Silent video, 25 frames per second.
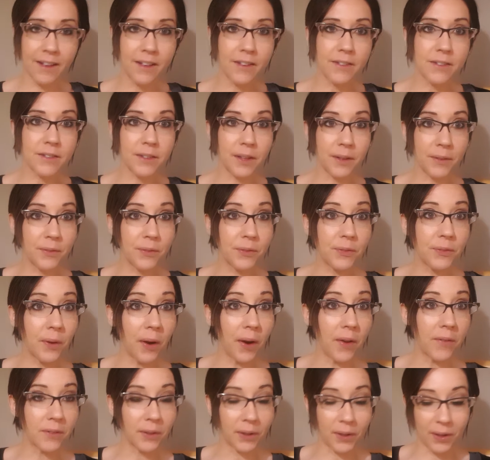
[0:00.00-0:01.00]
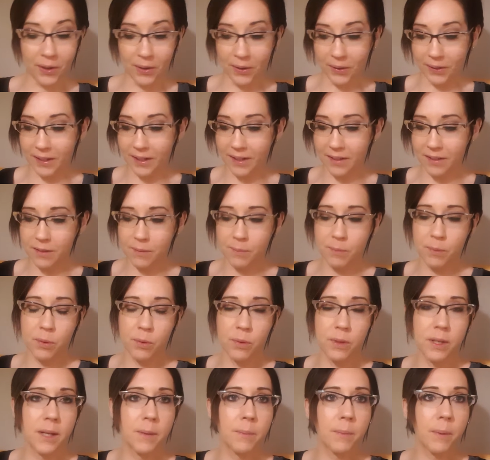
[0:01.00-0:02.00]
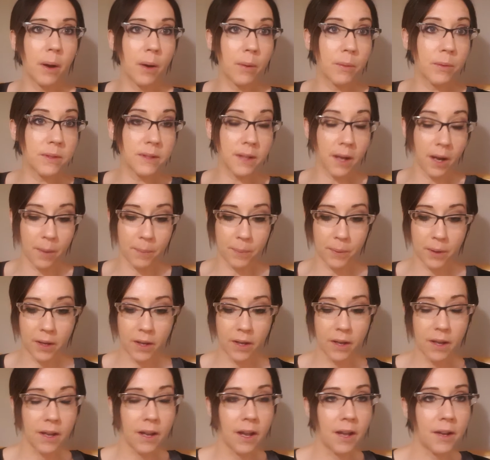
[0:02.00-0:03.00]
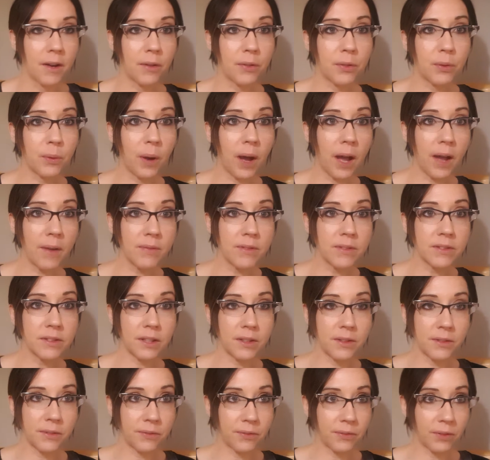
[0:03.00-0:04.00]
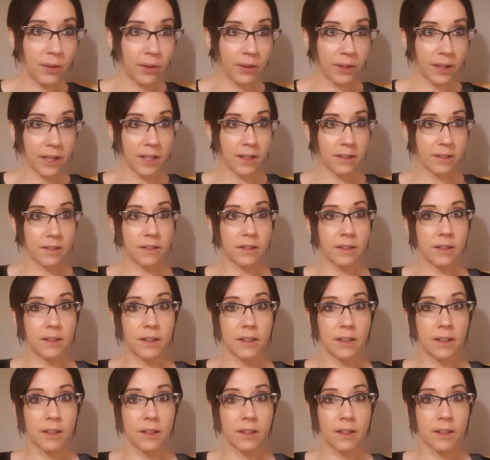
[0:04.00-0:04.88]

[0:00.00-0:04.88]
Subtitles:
It's like 5 o'clock in the morning, but I was up and I thought I haven't done a vlog in,